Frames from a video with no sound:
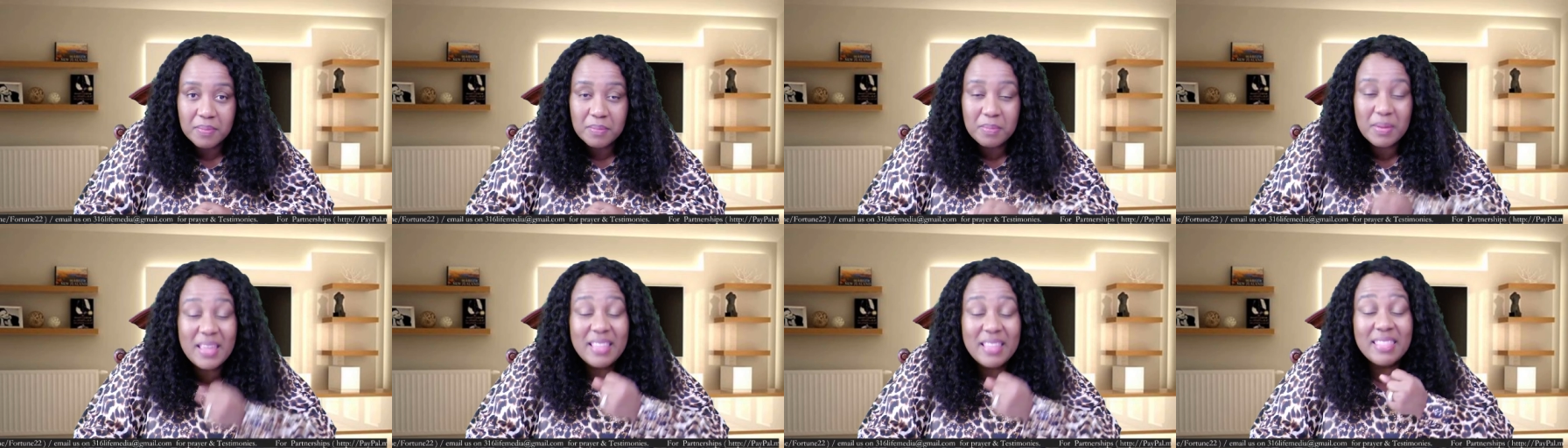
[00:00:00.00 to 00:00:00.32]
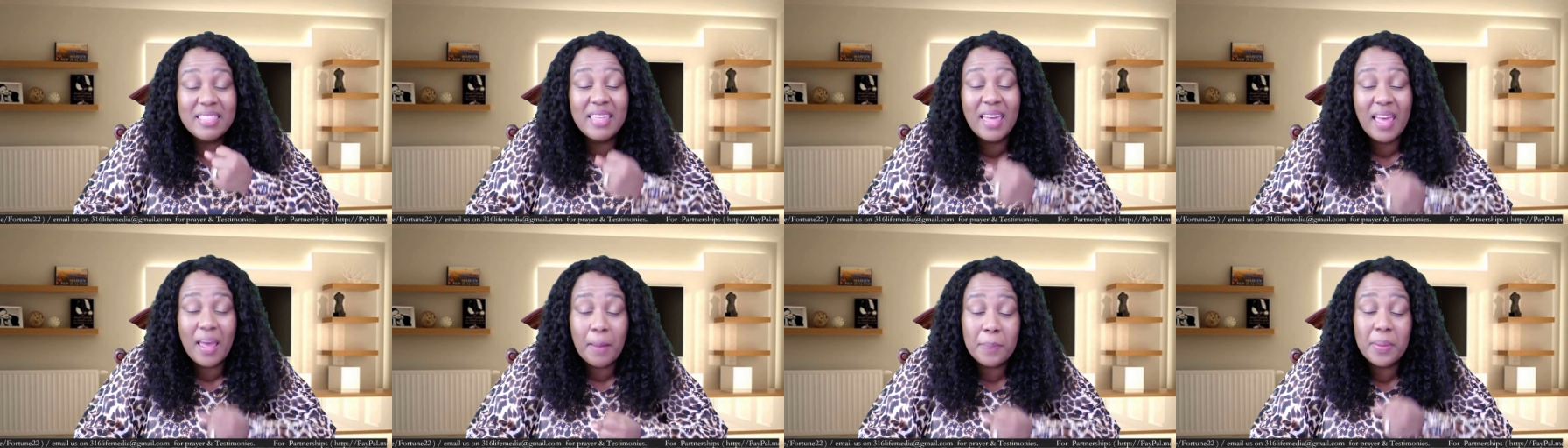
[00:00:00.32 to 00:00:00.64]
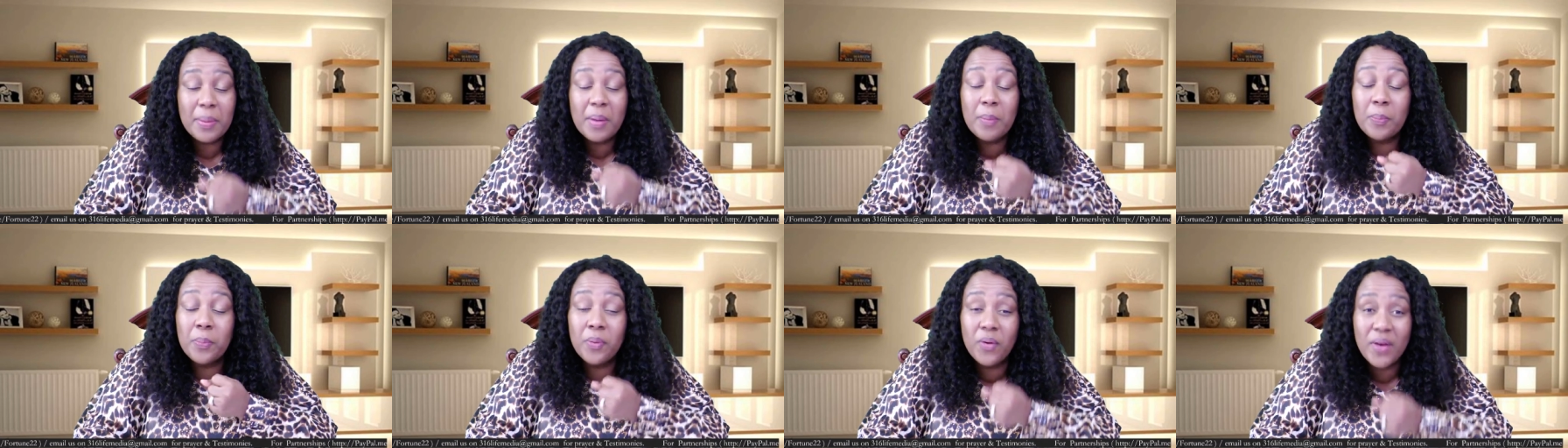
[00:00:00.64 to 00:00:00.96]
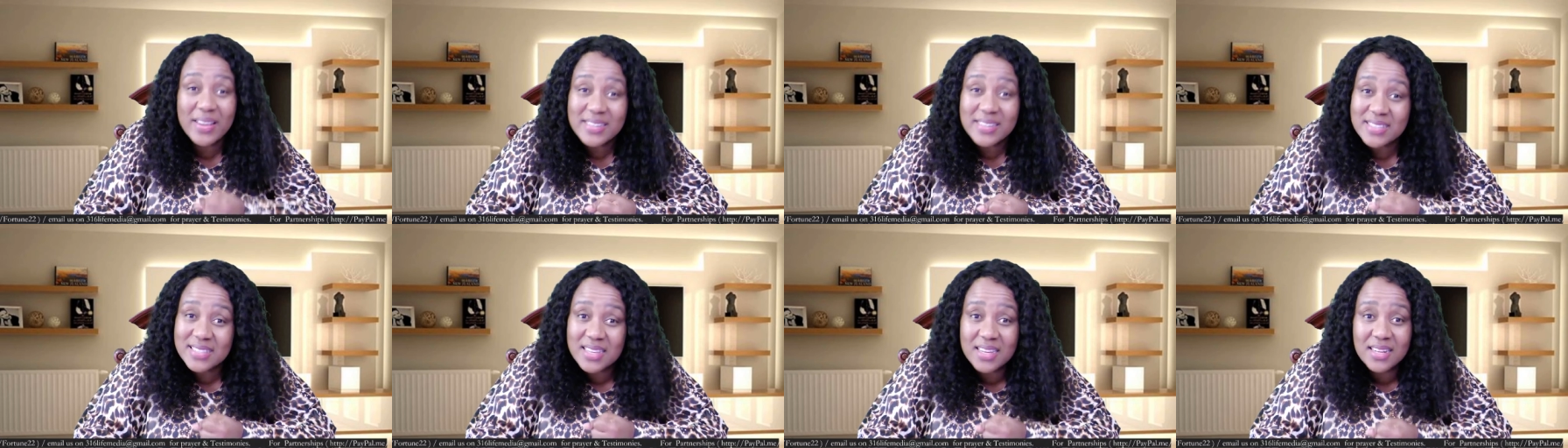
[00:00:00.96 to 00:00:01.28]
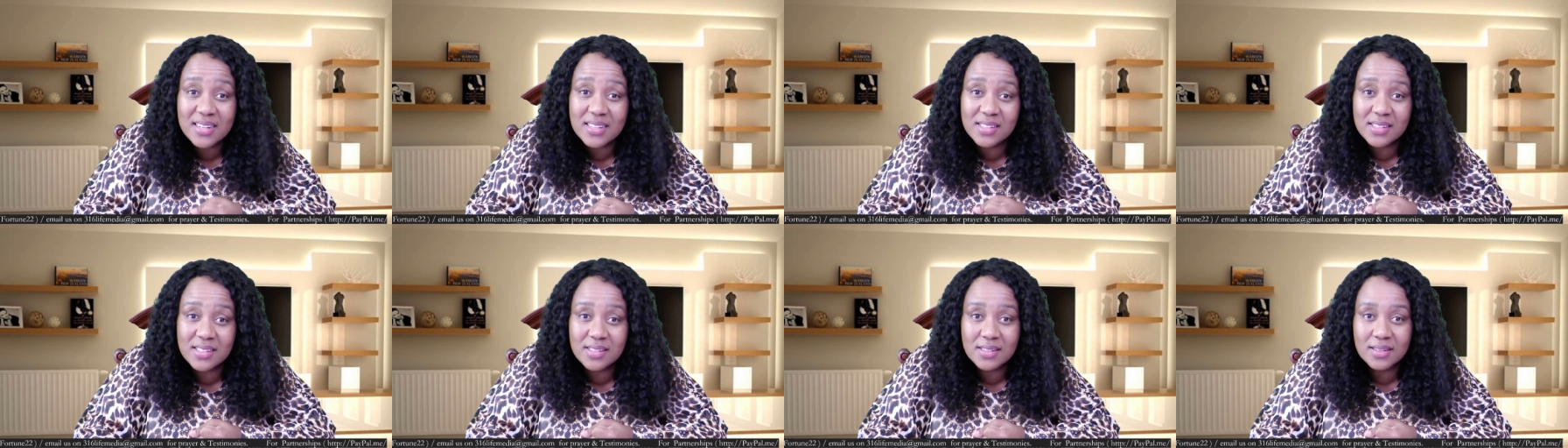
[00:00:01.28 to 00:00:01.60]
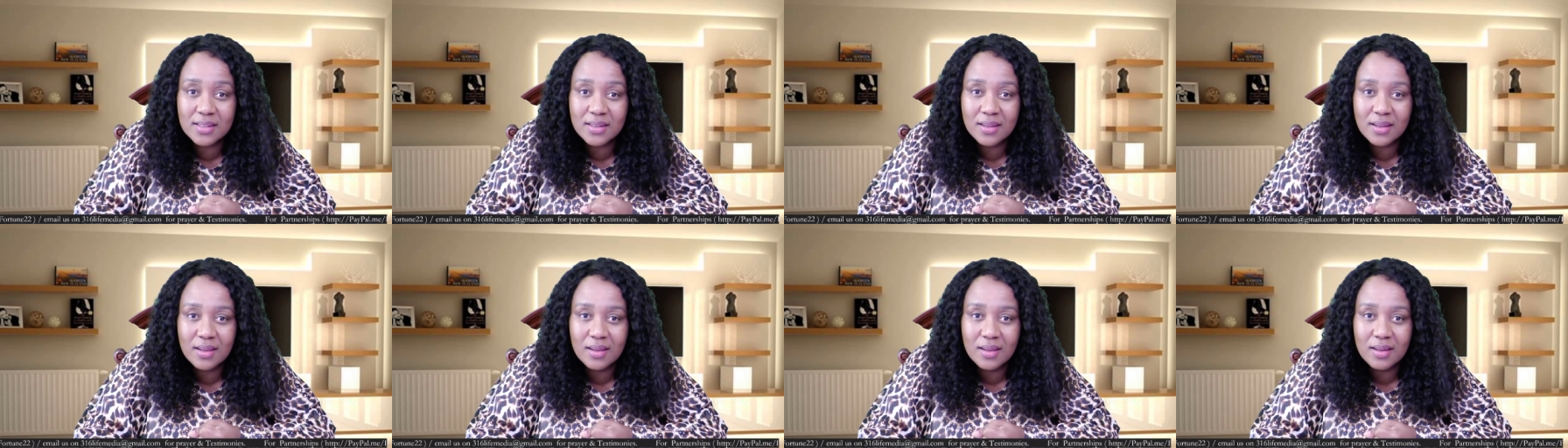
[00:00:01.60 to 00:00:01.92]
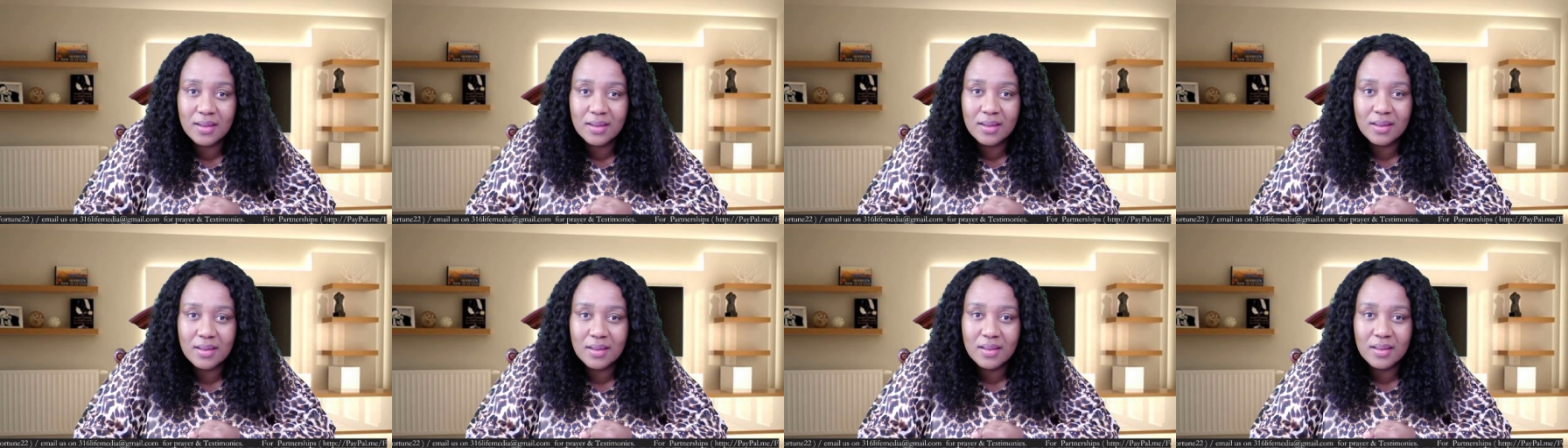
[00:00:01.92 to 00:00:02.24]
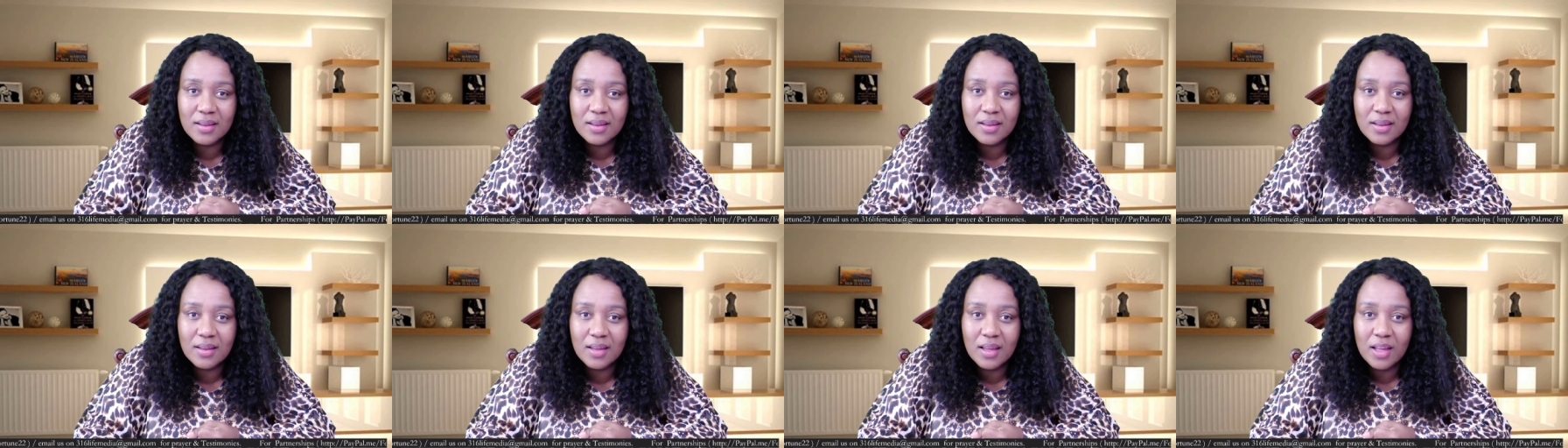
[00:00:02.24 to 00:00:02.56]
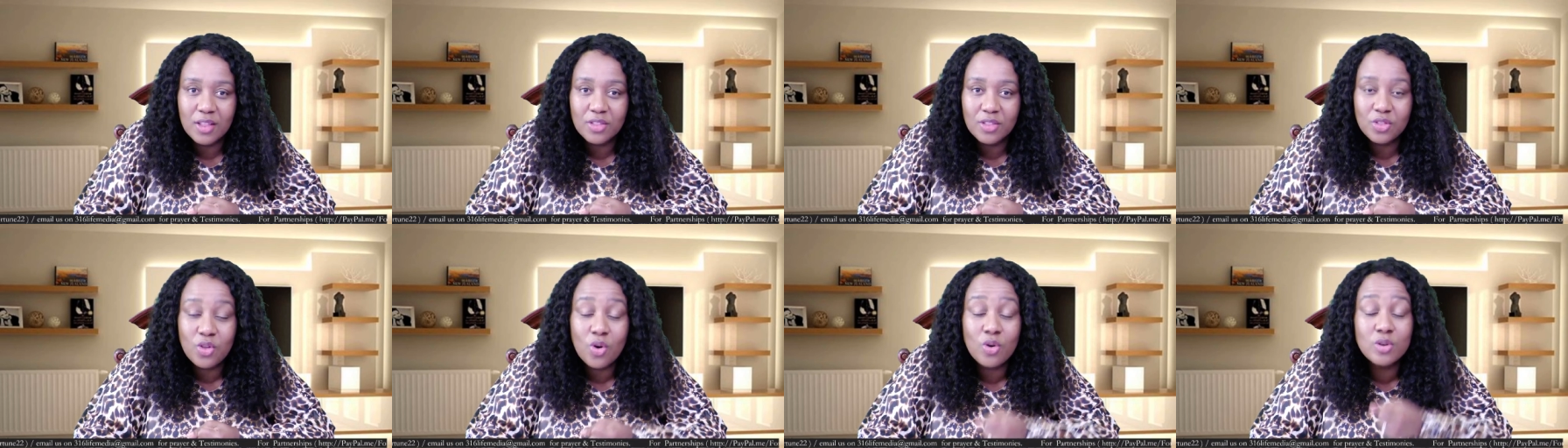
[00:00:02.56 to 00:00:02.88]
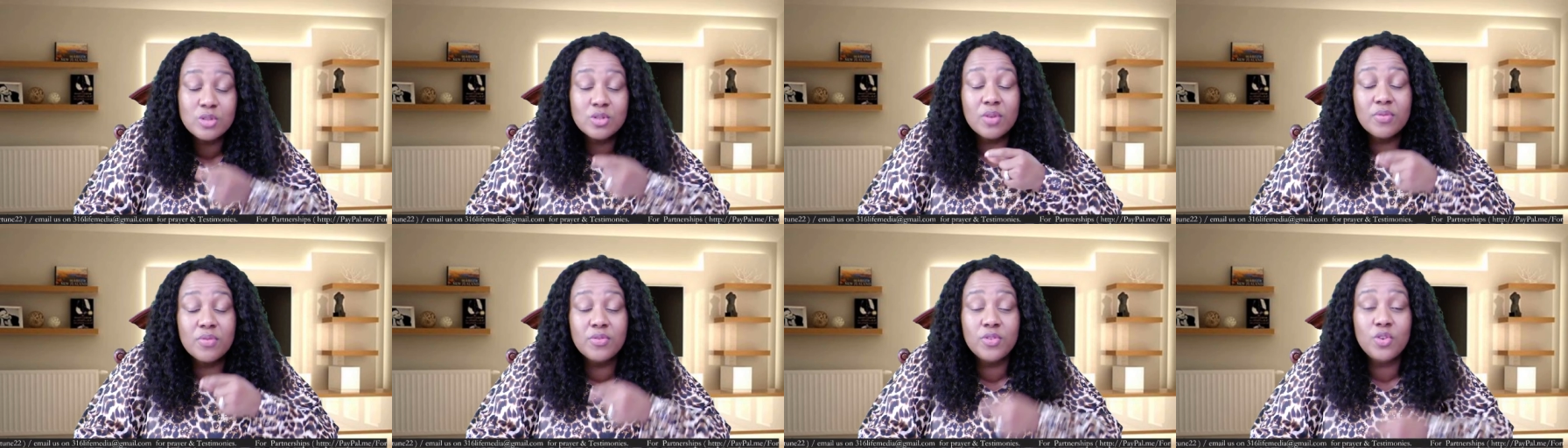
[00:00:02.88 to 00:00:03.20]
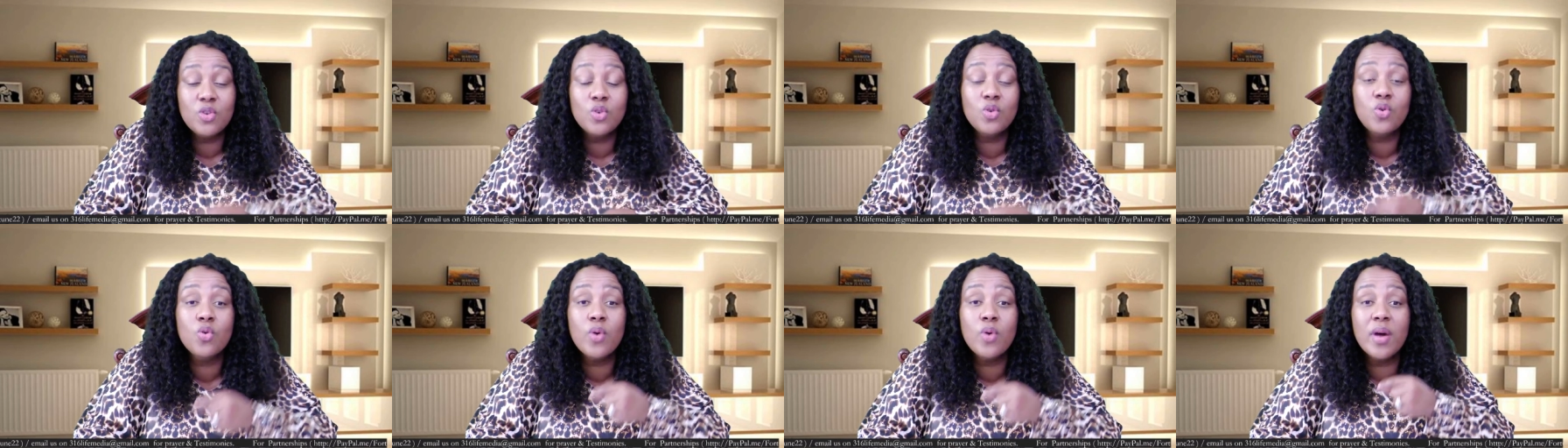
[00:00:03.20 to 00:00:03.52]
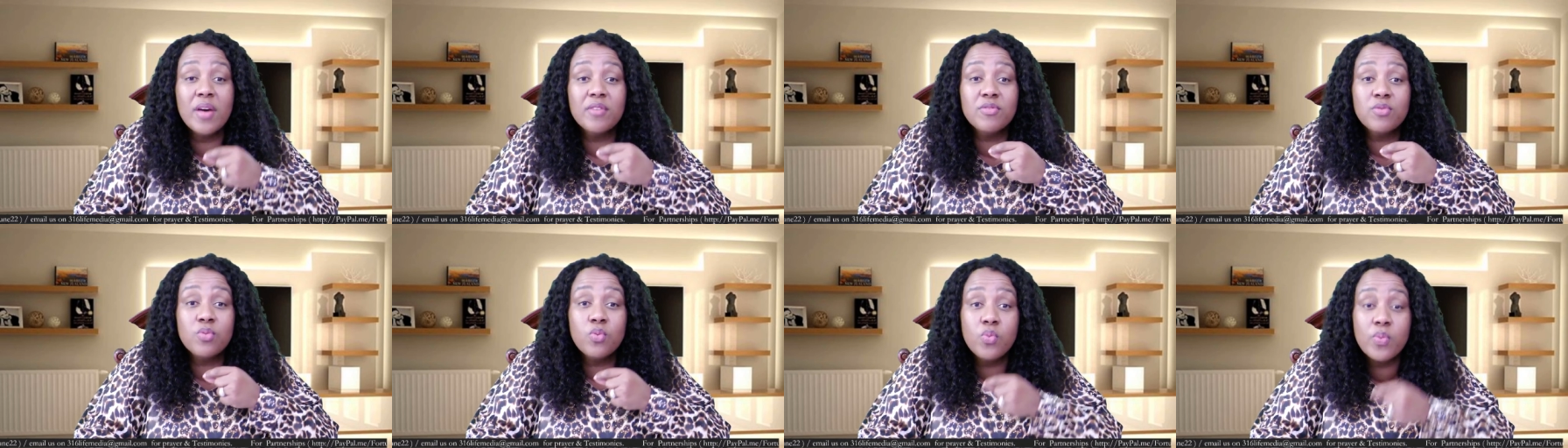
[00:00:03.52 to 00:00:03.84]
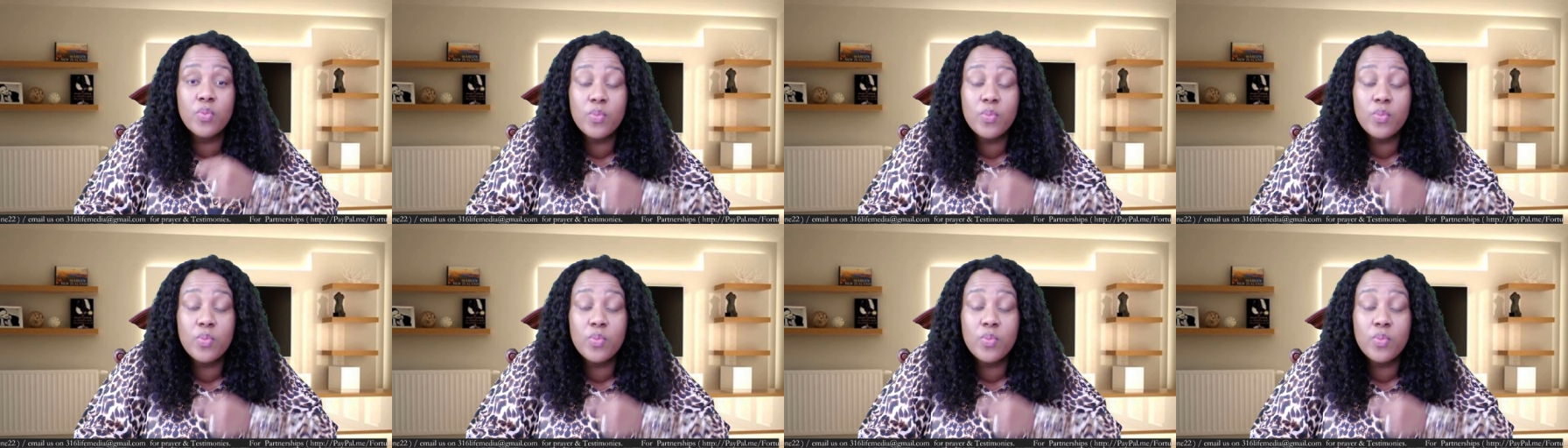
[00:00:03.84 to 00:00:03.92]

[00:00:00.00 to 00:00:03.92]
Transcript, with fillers: Be there, be present those of you who have